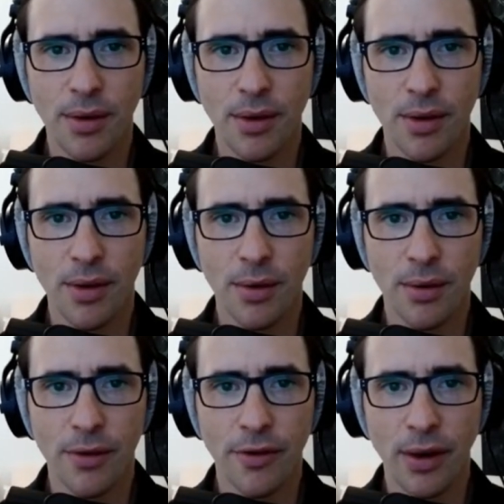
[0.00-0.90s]

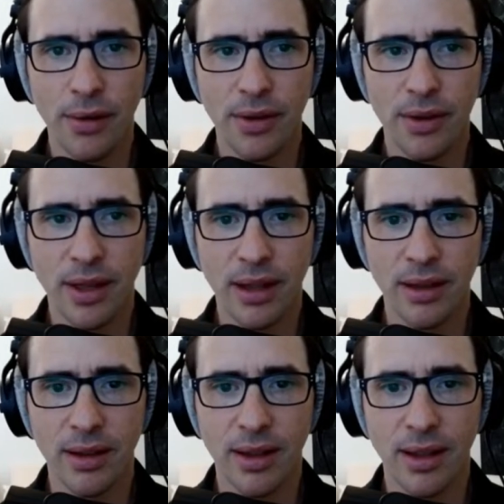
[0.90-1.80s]
also found
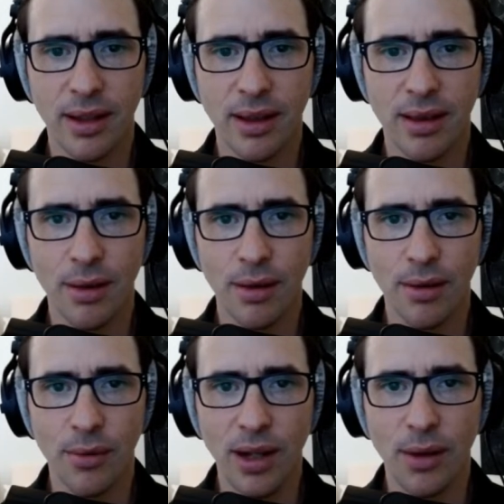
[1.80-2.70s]
that it's
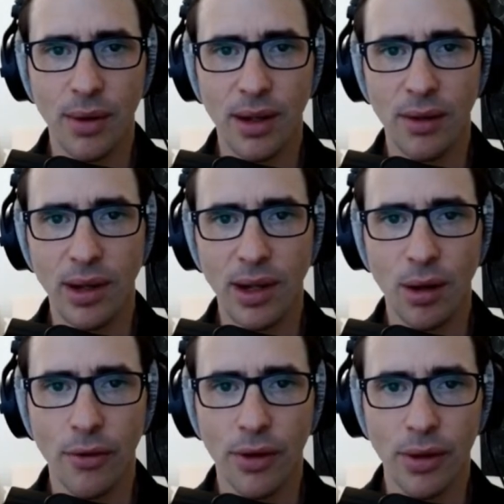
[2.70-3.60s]
really
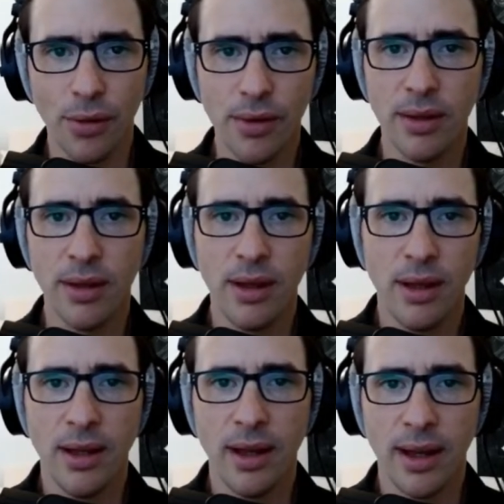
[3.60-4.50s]
overused,
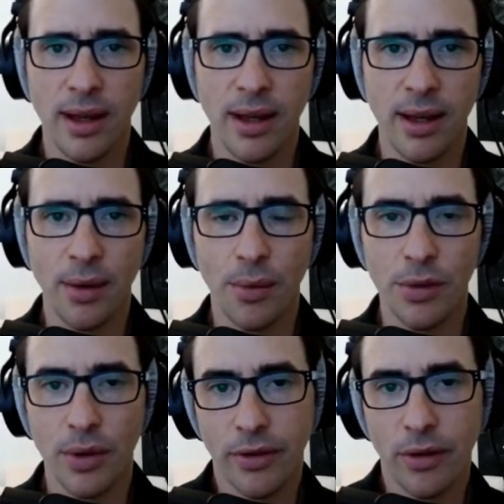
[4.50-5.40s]

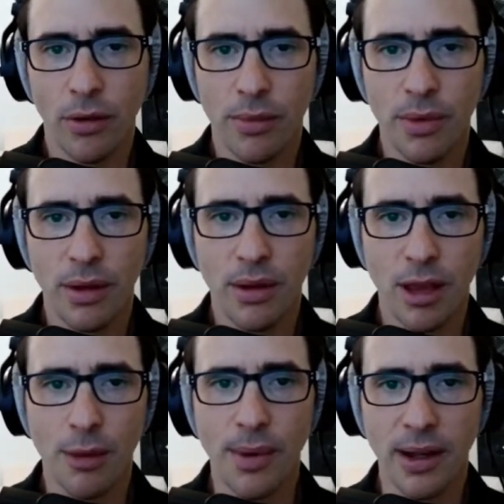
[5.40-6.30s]
which we've also been
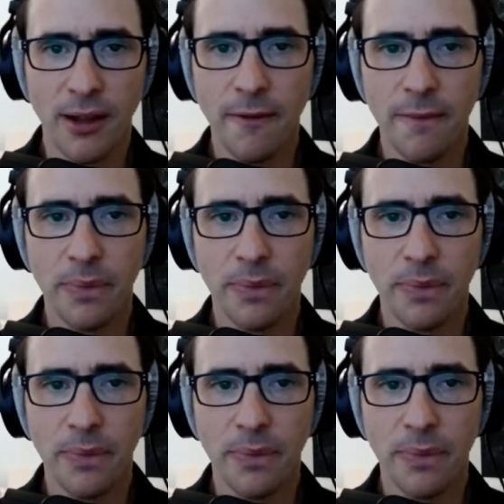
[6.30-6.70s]
suspecting.